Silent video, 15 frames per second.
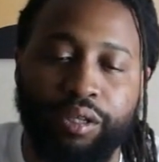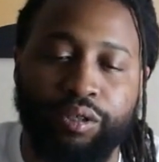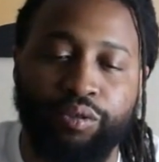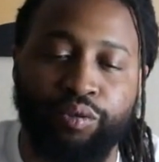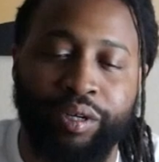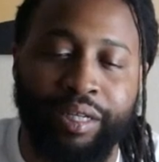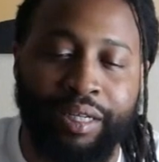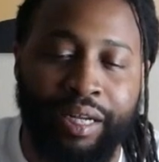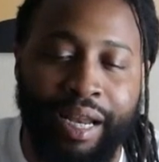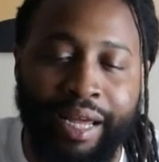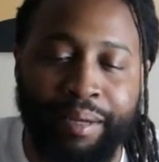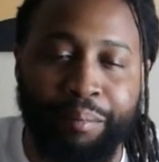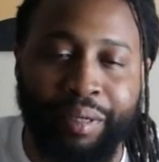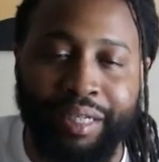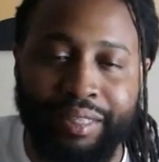You get to
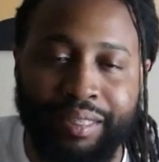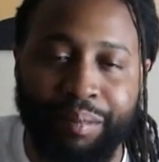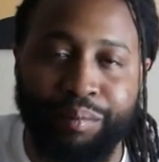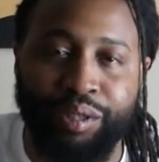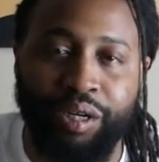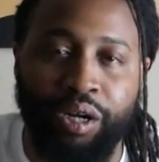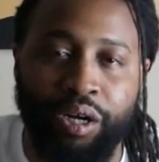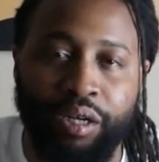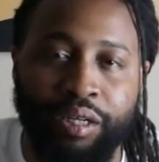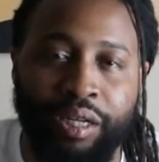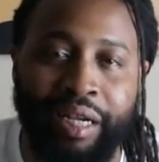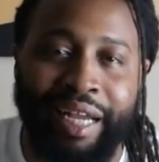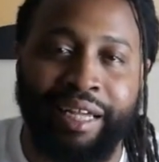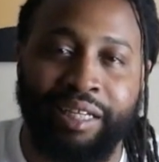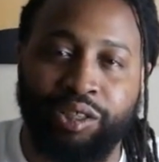like meet some of the,
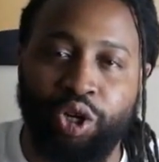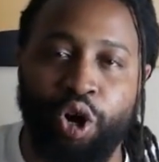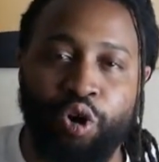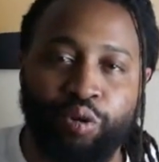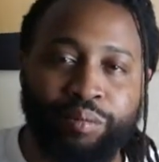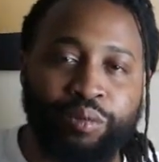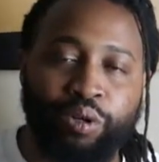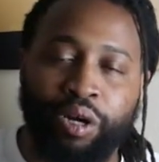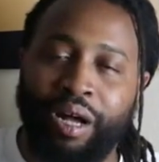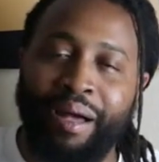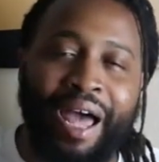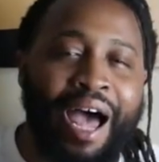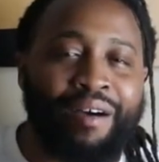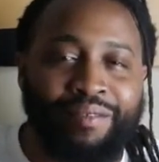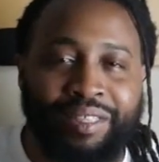like, his home.
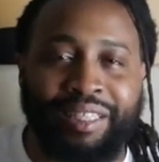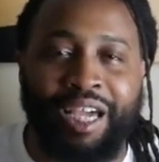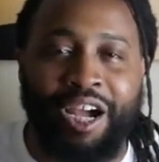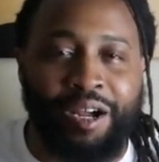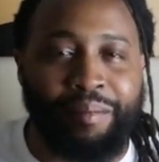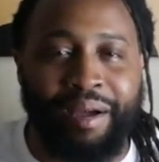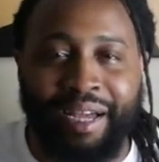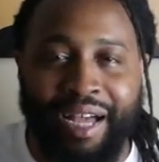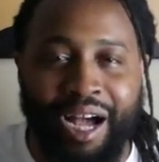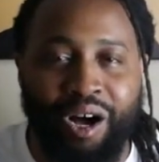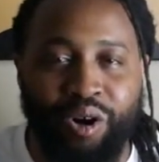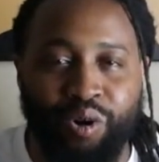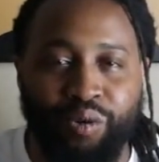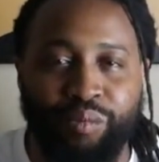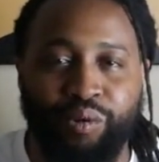Obviously, everybody got
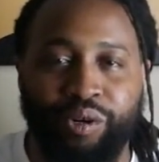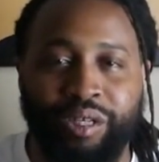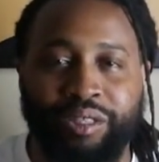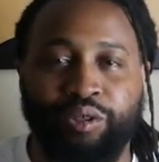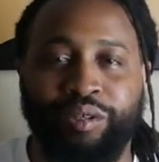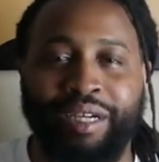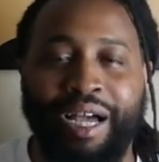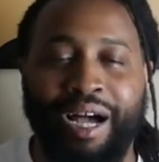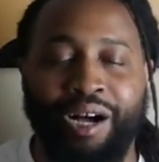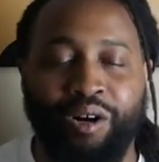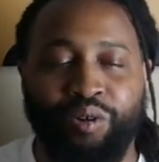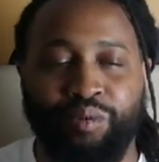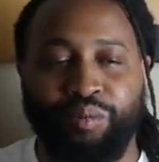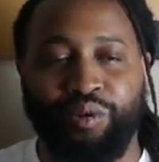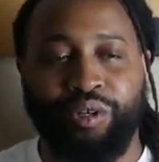homeboys, so he got
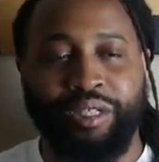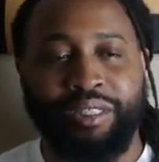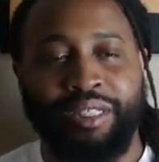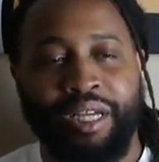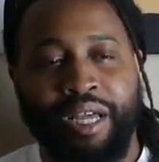homeboys.